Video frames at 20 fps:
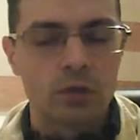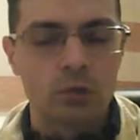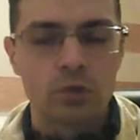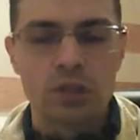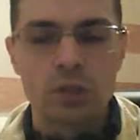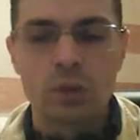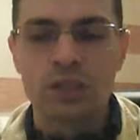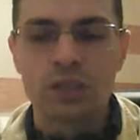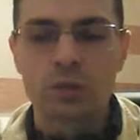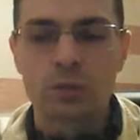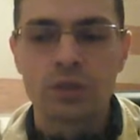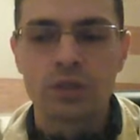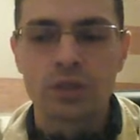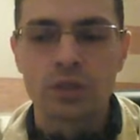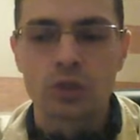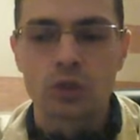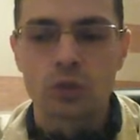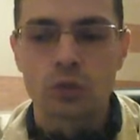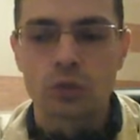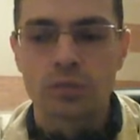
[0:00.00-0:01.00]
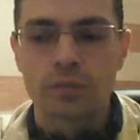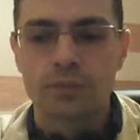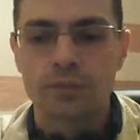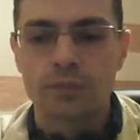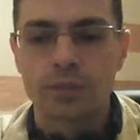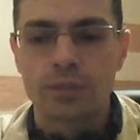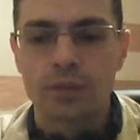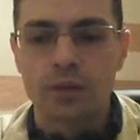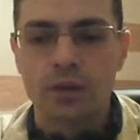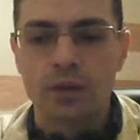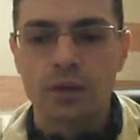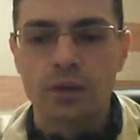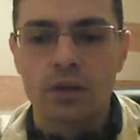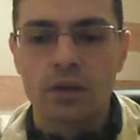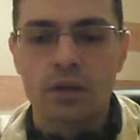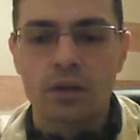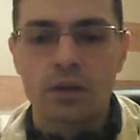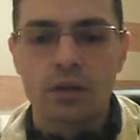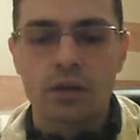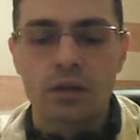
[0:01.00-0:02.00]
rook d1, queen e2.
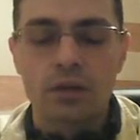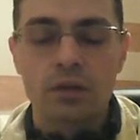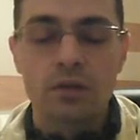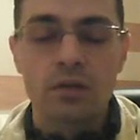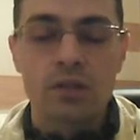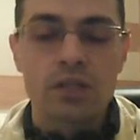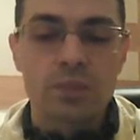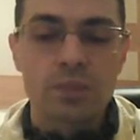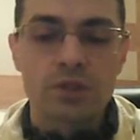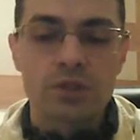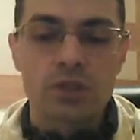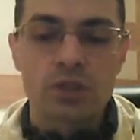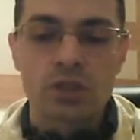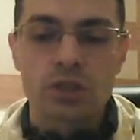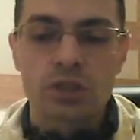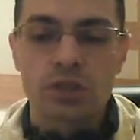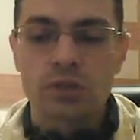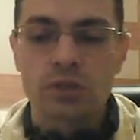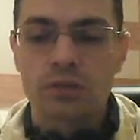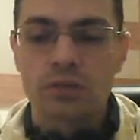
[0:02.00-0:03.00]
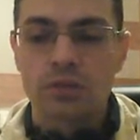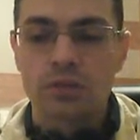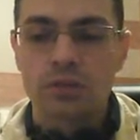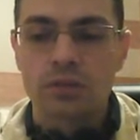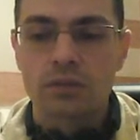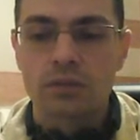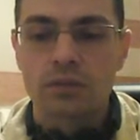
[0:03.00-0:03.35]
In this position,